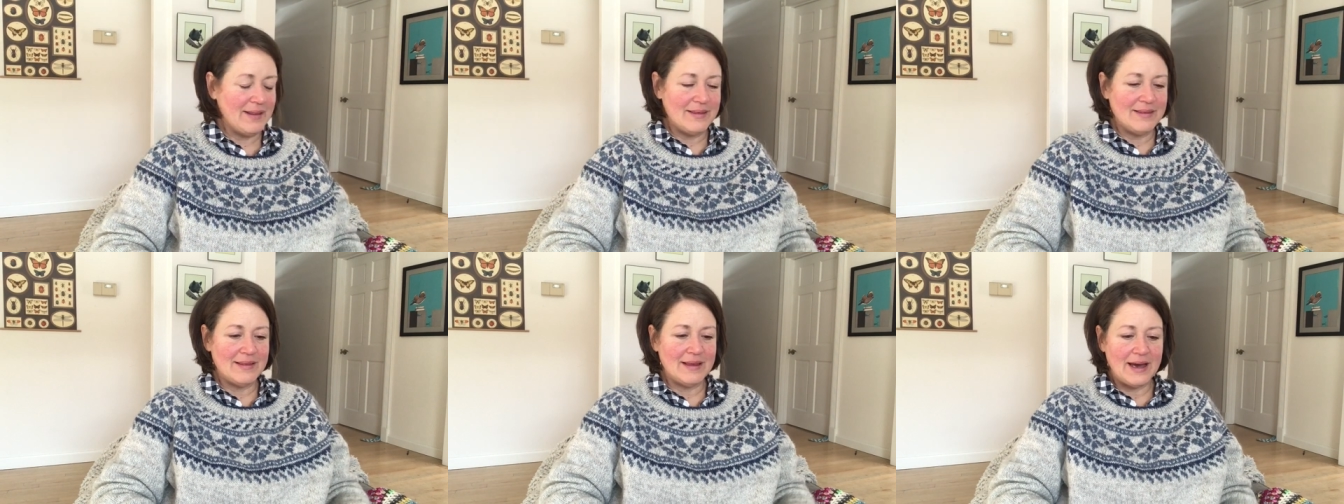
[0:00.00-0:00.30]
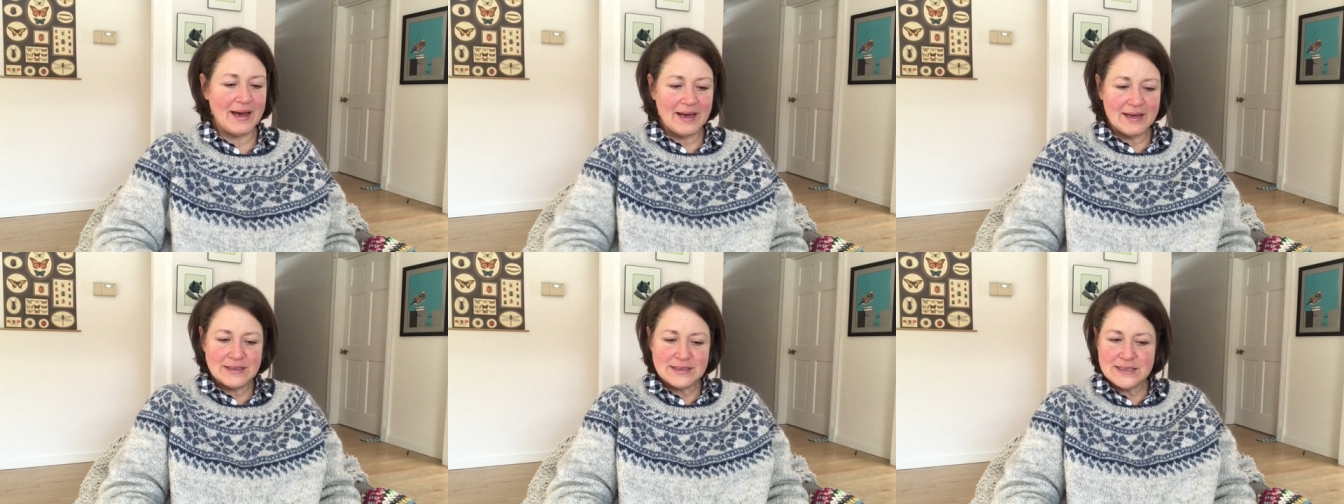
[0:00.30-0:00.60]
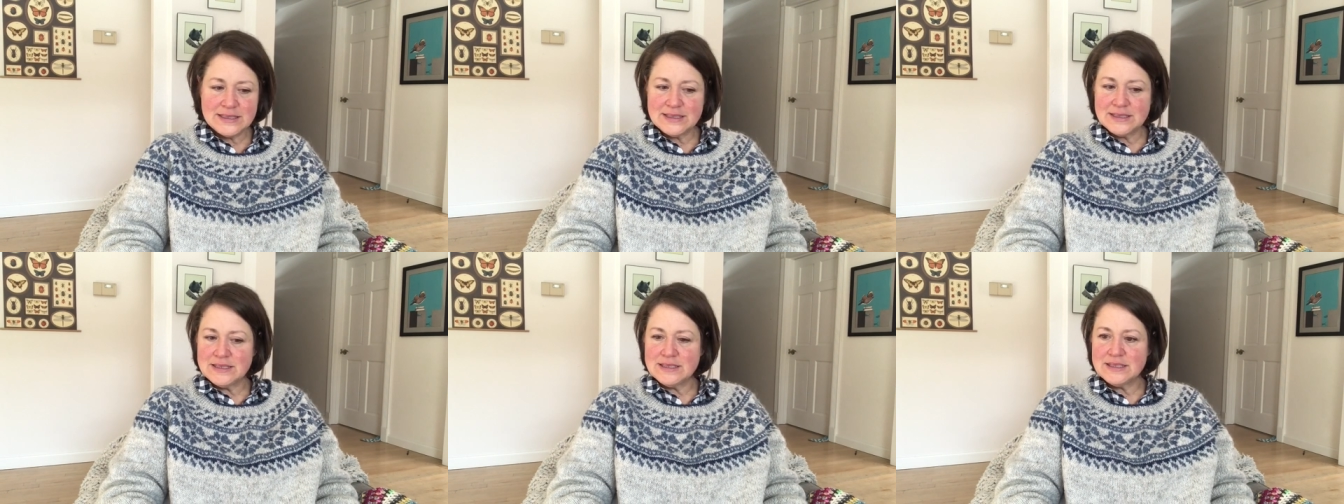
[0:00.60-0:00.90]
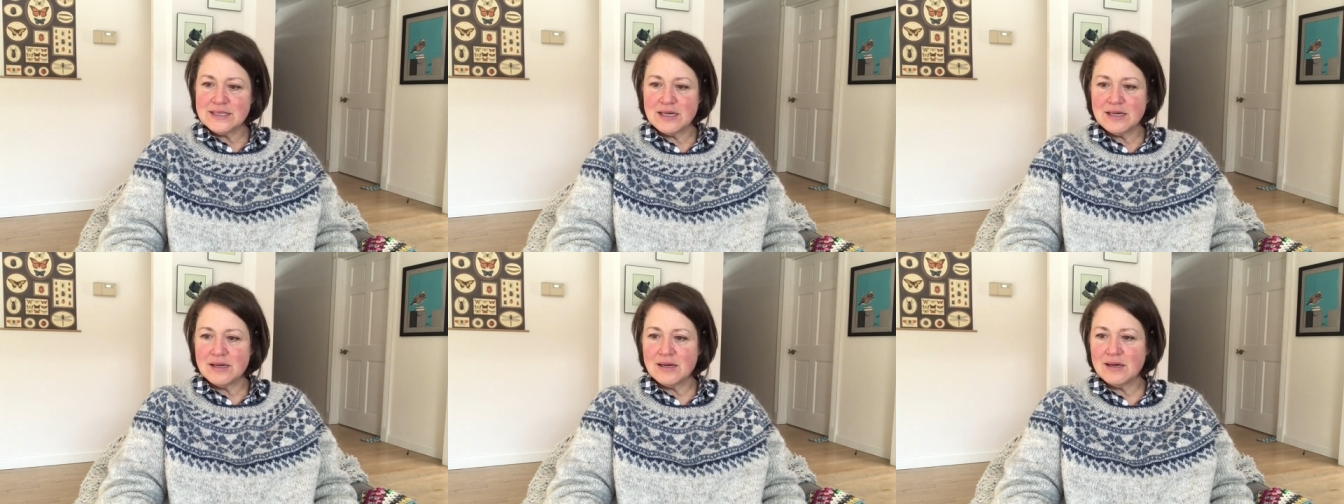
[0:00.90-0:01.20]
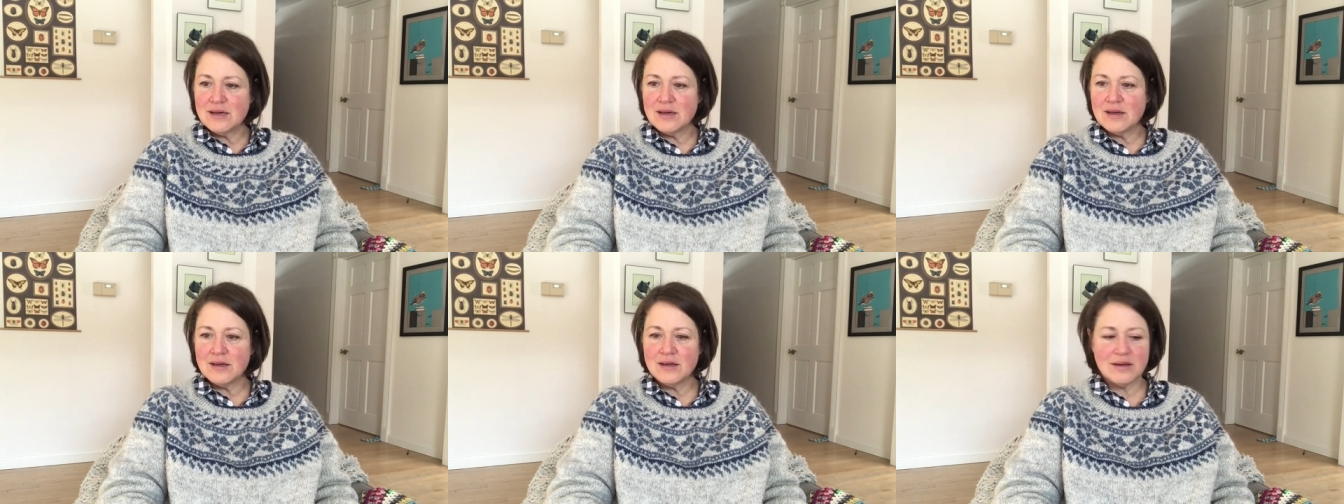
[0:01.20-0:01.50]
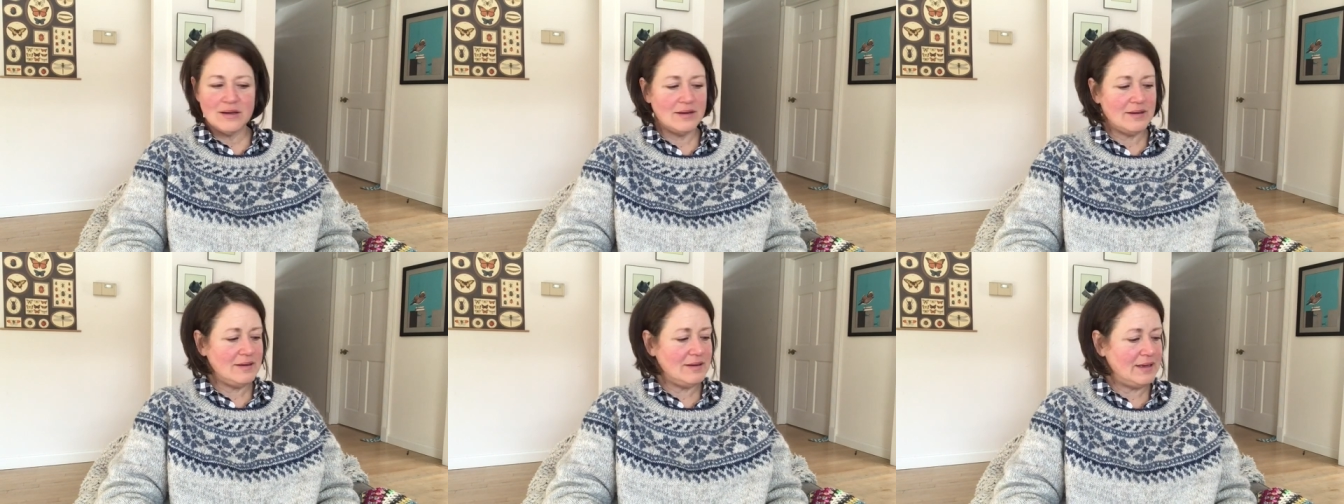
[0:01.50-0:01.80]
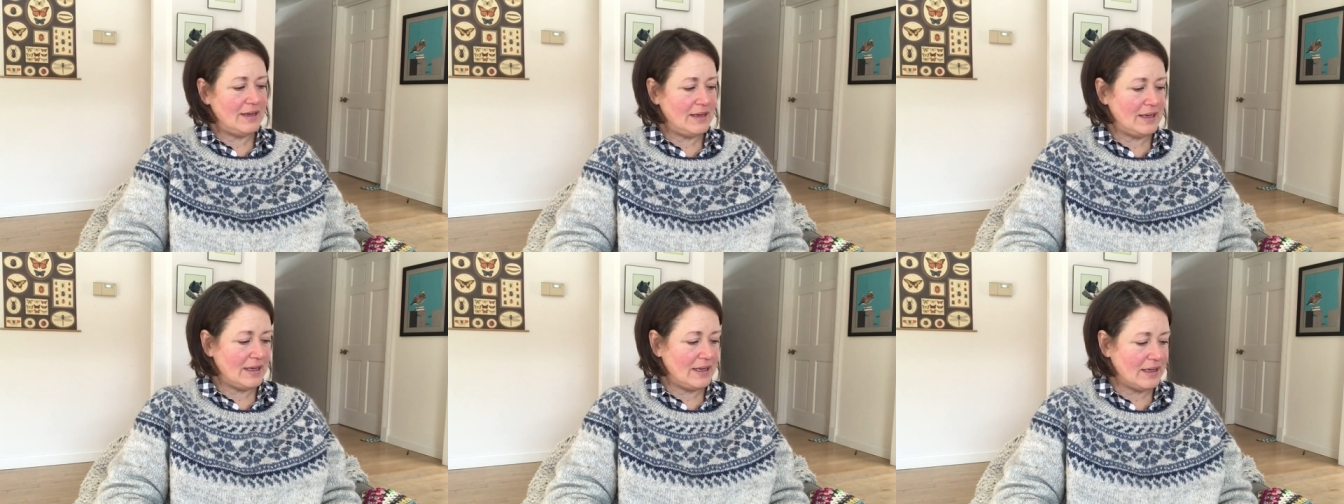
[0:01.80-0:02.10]
last
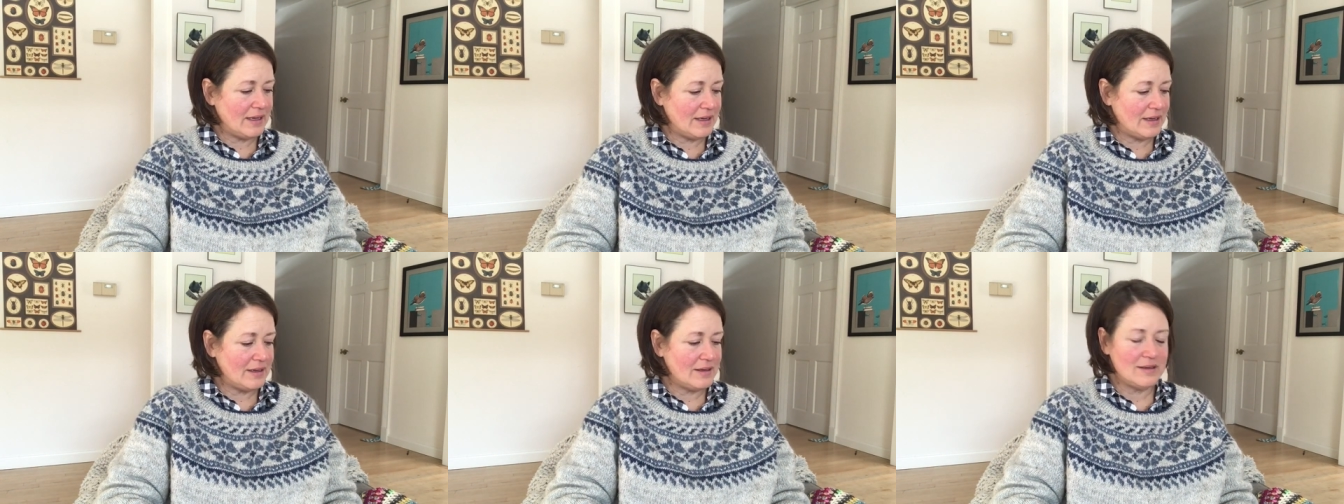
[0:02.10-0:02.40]
knitting